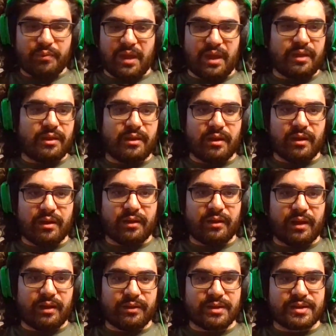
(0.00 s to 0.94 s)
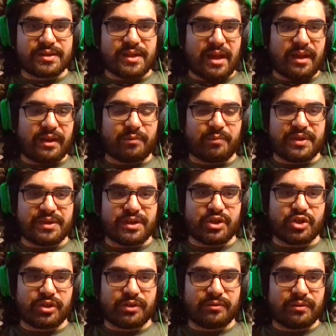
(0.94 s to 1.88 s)
in the standing
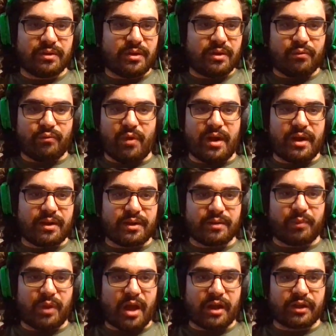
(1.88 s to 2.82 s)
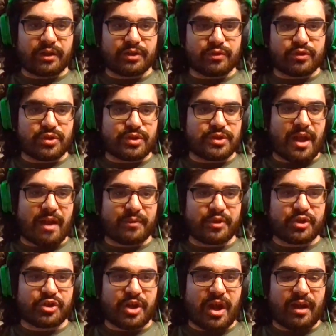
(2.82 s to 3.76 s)
position, ready to stop
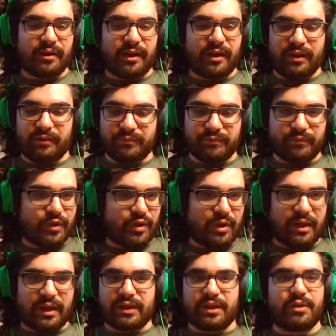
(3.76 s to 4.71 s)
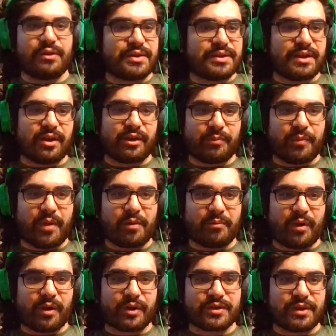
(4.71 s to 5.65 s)
a shot, and clearly see all the puck
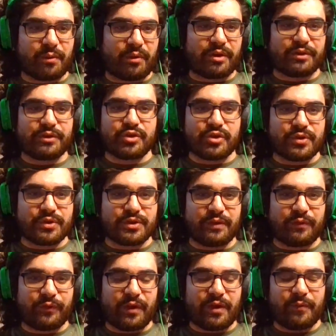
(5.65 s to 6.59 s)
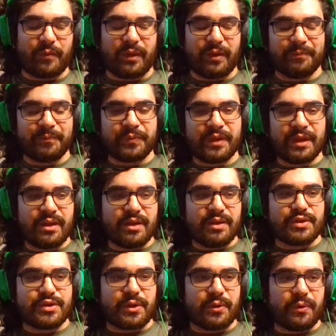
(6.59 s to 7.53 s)
marks that were on the jersey in front of me.
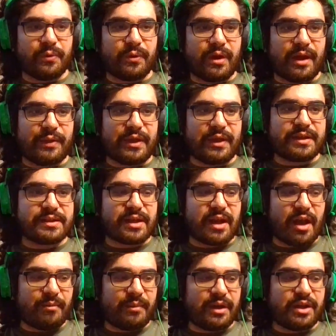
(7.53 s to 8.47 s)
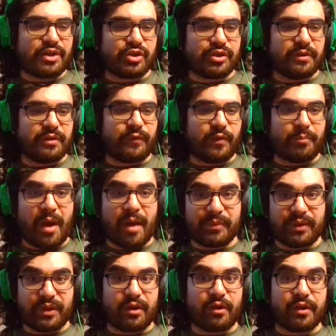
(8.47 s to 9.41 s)
So I think it's a combination of the
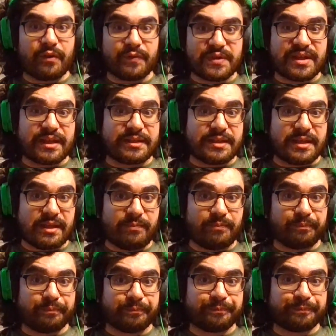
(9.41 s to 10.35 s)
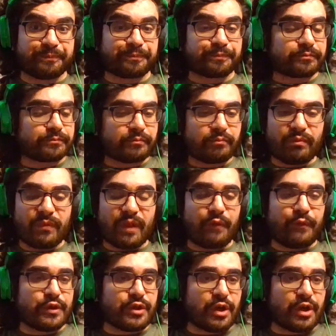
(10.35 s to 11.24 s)
popularity of said team. If